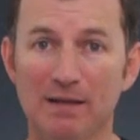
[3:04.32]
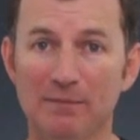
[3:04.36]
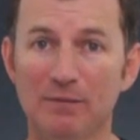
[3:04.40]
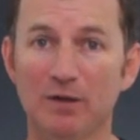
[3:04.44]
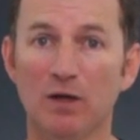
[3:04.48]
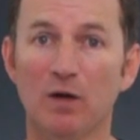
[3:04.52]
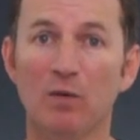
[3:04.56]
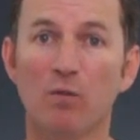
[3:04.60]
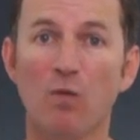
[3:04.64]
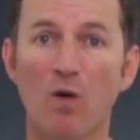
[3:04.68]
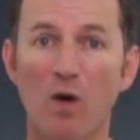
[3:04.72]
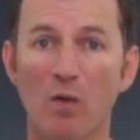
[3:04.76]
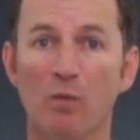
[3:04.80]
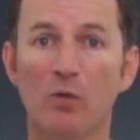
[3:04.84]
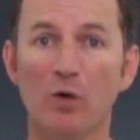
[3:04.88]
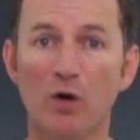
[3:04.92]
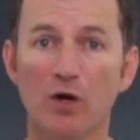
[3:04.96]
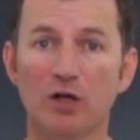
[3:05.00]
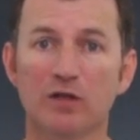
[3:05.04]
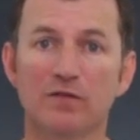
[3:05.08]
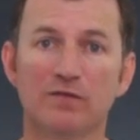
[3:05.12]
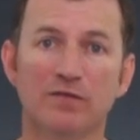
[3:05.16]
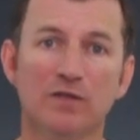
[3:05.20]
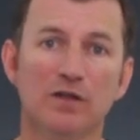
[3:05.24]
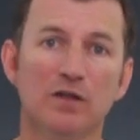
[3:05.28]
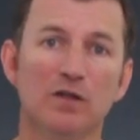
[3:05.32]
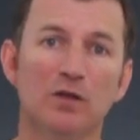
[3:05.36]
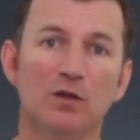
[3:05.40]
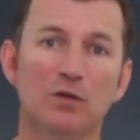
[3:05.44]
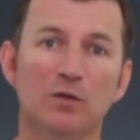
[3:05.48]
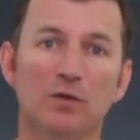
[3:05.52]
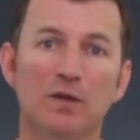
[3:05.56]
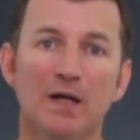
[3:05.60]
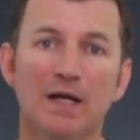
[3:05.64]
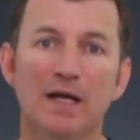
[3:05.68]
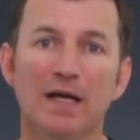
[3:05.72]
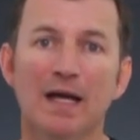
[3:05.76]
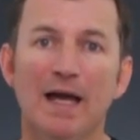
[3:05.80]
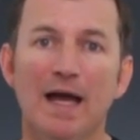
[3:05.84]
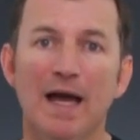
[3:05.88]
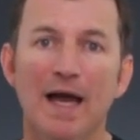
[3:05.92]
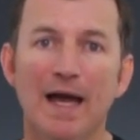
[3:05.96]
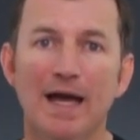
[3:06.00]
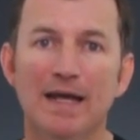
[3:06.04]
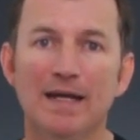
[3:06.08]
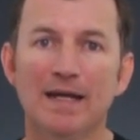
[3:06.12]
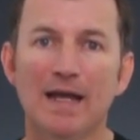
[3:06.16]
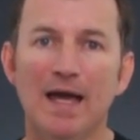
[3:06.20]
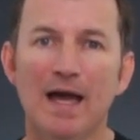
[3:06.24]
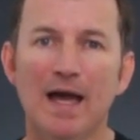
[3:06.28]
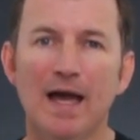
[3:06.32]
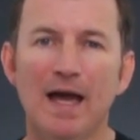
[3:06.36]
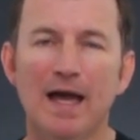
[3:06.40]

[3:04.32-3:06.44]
and let me know what works for you and